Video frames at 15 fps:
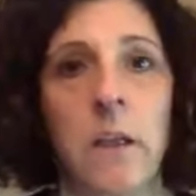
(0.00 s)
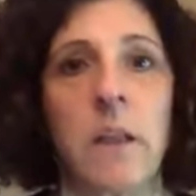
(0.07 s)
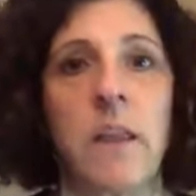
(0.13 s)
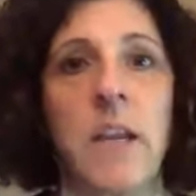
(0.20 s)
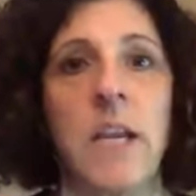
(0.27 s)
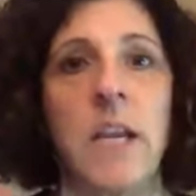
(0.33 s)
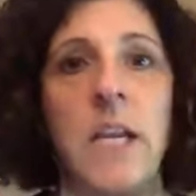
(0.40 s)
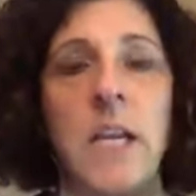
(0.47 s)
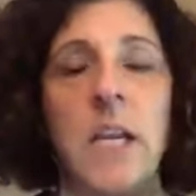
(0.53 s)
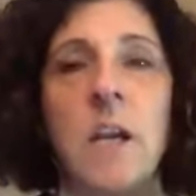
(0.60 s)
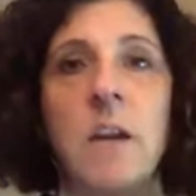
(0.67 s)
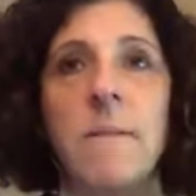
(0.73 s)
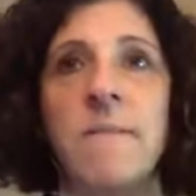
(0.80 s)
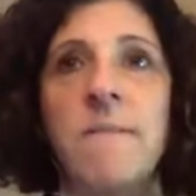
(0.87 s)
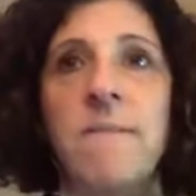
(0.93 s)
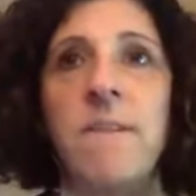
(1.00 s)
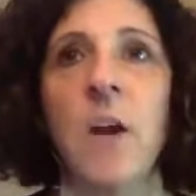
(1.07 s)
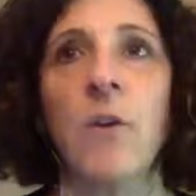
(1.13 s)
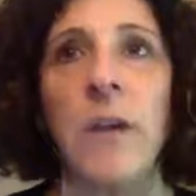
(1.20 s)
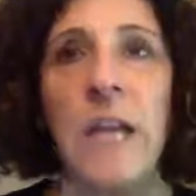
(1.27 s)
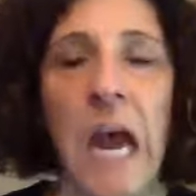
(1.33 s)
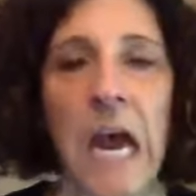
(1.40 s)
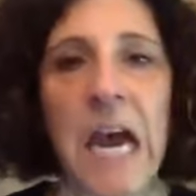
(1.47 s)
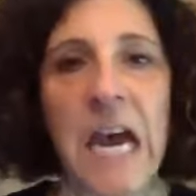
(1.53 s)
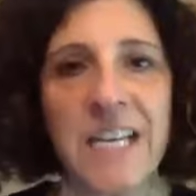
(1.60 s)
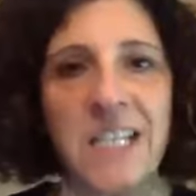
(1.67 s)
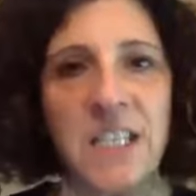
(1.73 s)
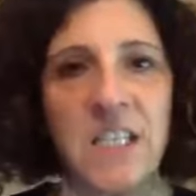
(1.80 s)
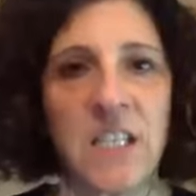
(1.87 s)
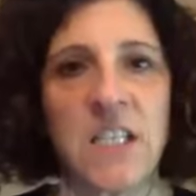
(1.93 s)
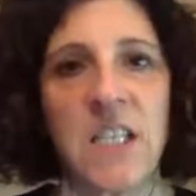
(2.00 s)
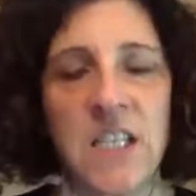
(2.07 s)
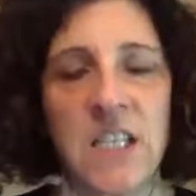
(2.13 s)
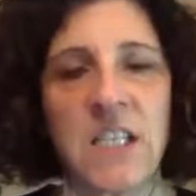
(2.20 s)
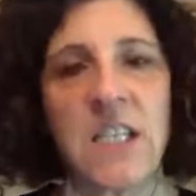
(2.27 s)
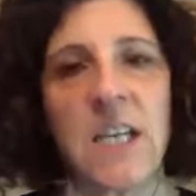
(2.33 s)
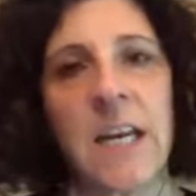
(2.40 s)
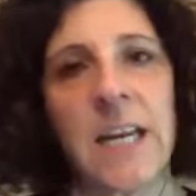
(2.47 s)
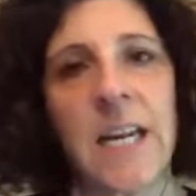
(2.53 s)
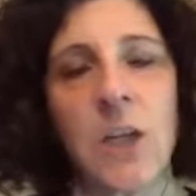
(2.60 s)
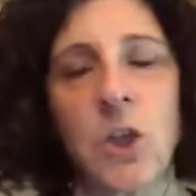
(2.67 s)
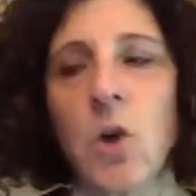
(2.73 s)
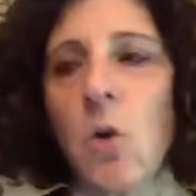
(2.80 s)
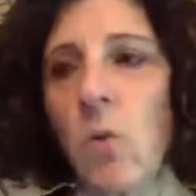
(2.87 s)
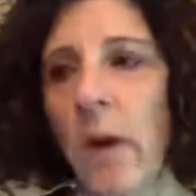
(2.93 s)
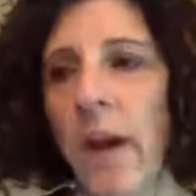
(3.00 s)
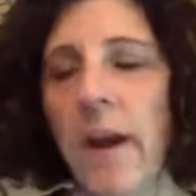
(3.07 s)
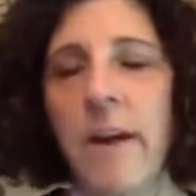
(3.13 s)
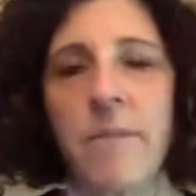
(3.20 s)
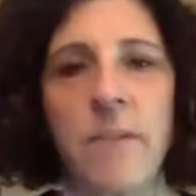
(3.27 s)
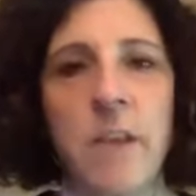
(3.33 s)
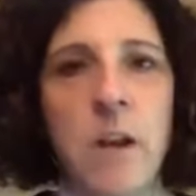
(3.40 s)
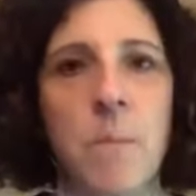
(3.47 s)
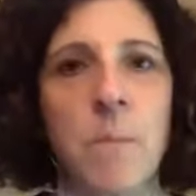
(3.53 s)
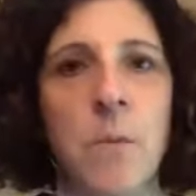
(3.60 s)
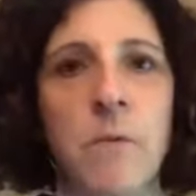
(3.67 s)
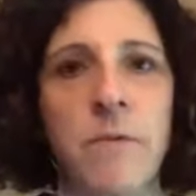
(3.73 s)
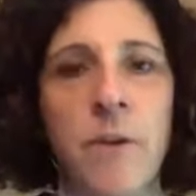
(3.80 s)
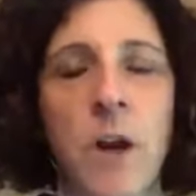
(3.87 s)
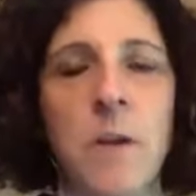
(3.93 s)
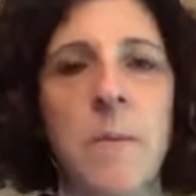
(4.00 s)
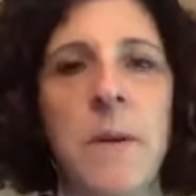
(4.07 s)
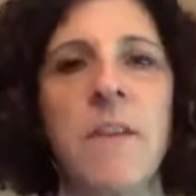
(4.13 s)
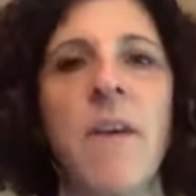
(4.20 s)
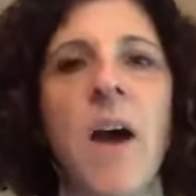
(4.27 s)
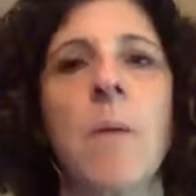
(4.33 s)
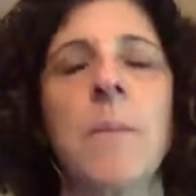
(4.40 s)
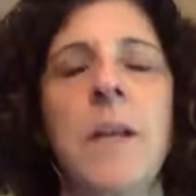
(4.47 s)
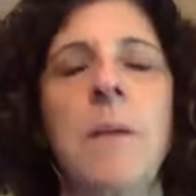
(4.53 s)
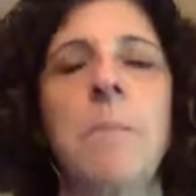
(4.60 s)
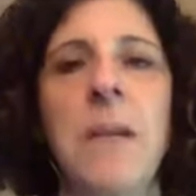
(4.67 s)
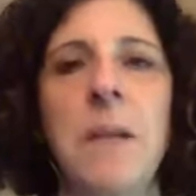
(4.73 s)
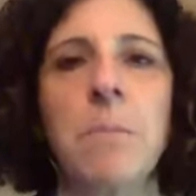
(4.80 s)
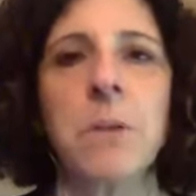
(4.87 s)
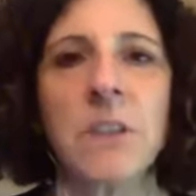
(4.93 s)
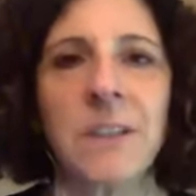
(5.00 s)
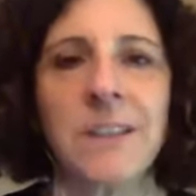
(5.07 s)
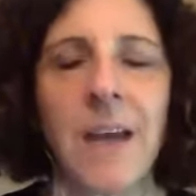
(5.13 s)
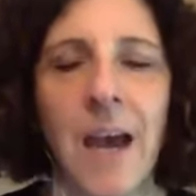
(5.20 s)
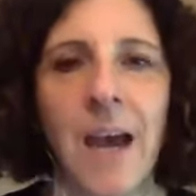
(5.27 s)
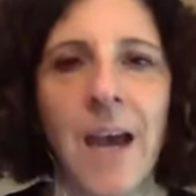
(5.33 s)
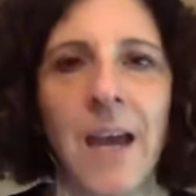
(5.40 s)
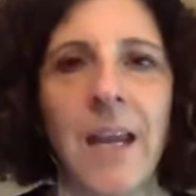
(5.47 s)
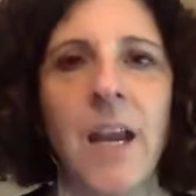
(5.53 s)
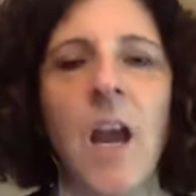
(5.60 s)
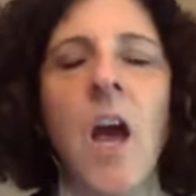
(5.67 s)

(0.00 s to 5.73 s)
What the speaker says: the very high statistic, and I don't have the number in front of me, of how many people die